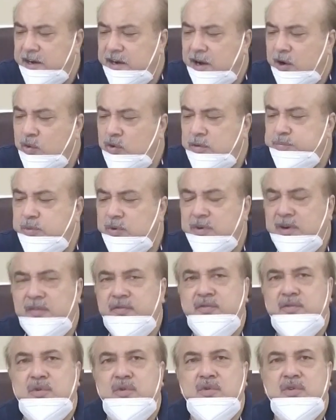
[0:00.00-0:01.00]
And output,
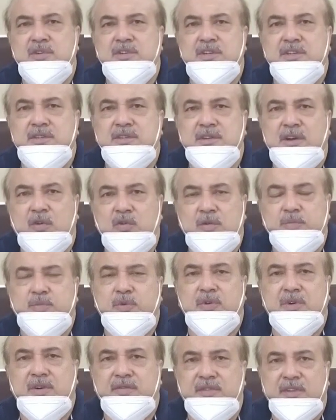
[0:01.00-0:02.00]
of course, is the
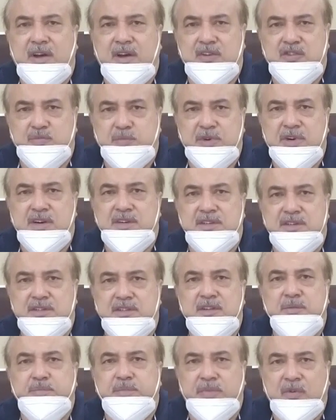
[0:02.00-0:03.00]
output of the hospitals,
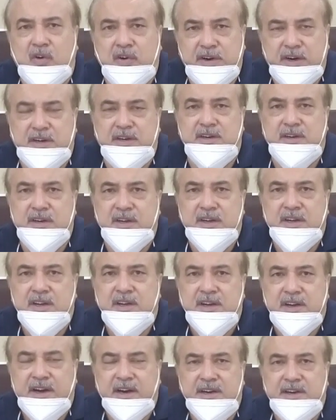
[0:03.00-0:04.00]
is the product,
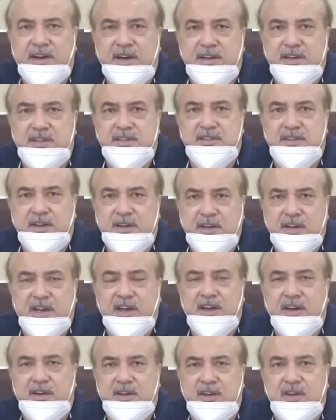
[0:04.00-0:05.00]
and that is the
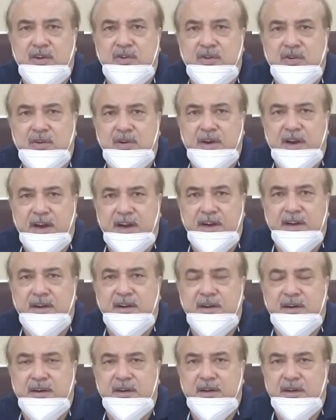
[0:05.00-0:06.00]
cure and
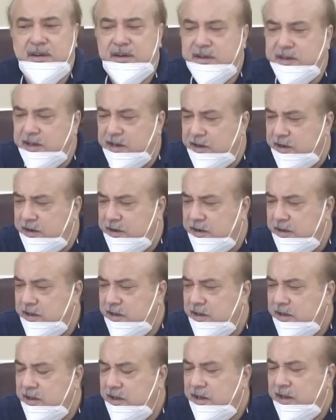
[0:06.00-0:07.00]
care,
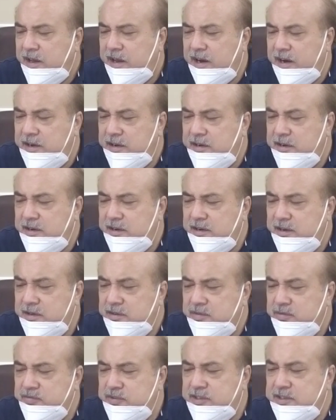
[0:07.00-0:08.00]

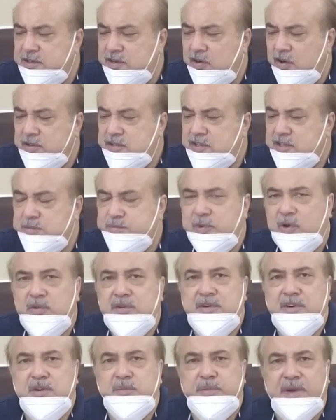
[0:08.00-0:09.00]
and which crosses
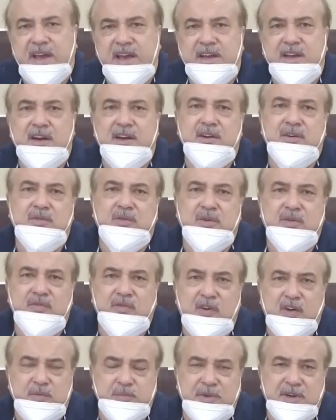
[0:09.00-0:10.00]
boundary back into
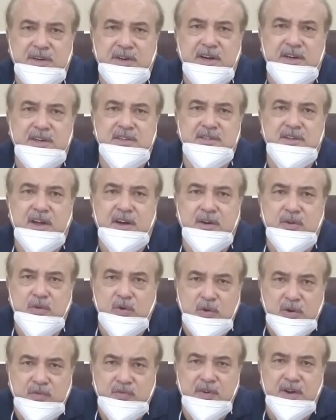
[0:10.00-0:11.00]
environment, that is our
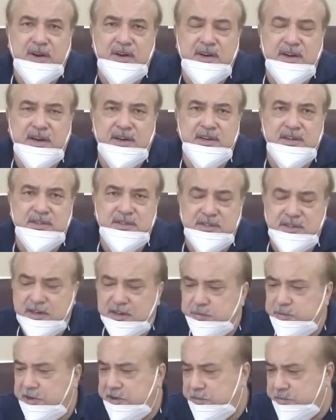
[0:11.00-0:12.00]
goodwill, that is
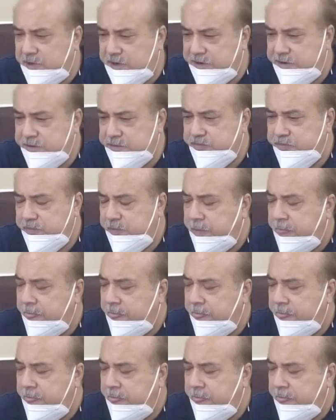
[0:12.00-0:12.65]
the commitment.